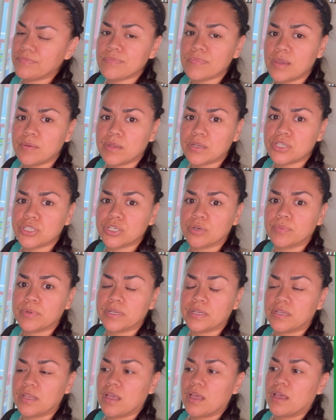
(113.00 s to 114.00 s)
I'm not sure,
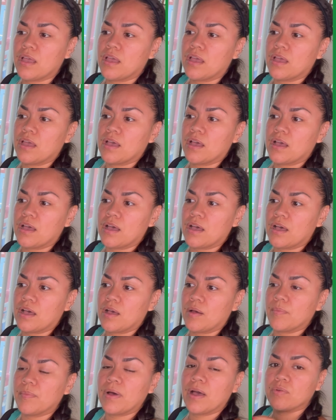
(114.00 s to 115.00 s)
but. Um,